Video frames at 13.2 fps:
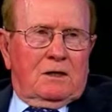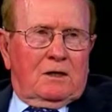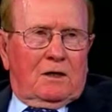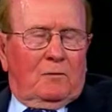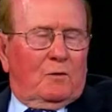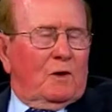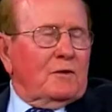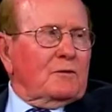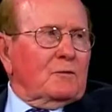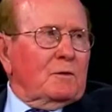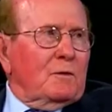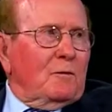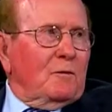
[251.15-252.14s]
a month,
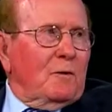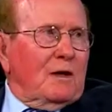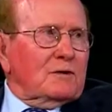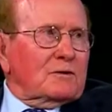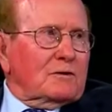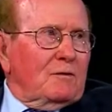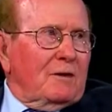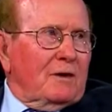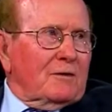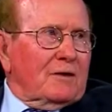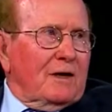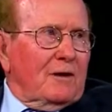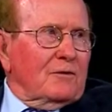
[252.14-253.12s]
we were marched around
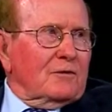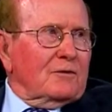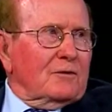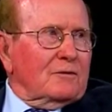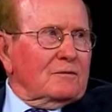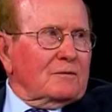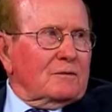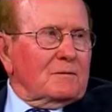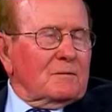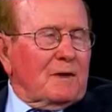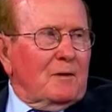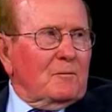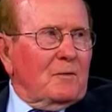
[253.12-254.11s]
town to
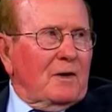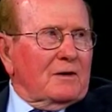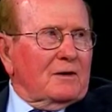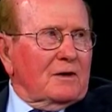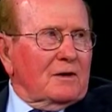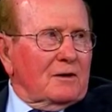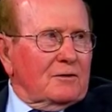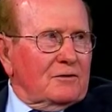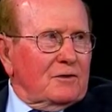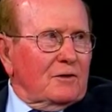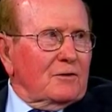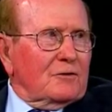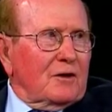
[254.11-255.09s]
Camp Pinedale at the
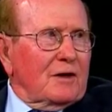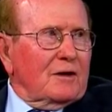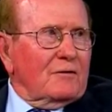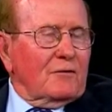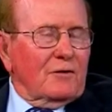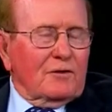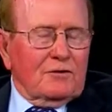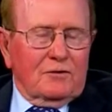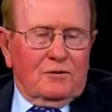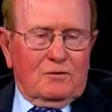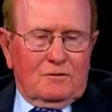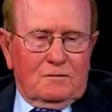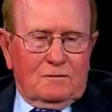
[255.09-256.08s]
other side of
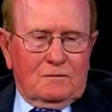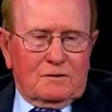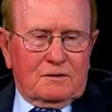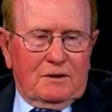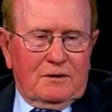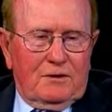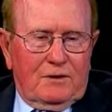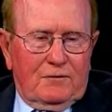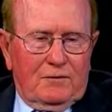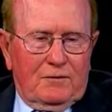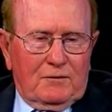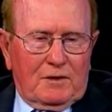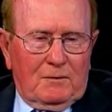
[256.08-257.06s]
Fresno. We stayed there
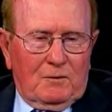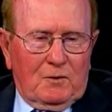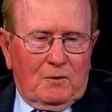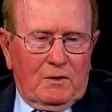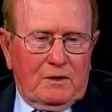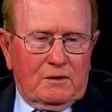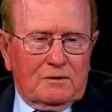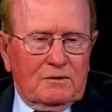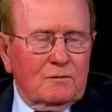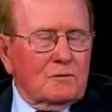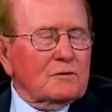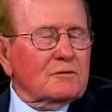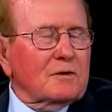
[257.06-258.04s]
for a couple of weeks
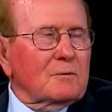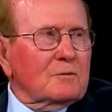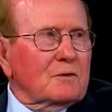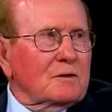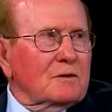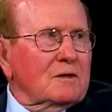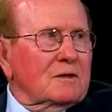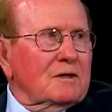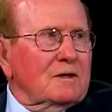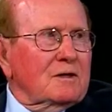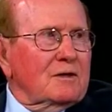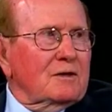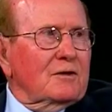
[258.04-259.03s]
and was shipped to
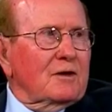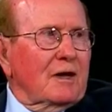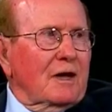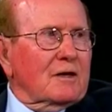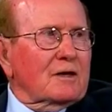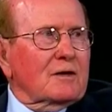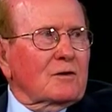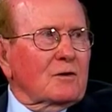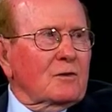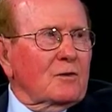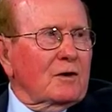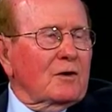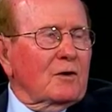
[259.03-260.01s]
Indiana to go to
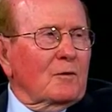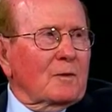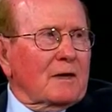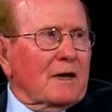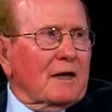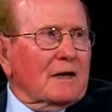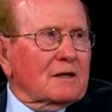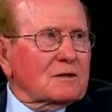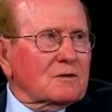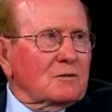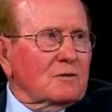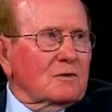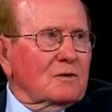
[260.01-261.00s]
radio mechanic
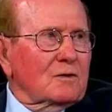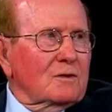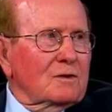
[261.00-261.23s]
school.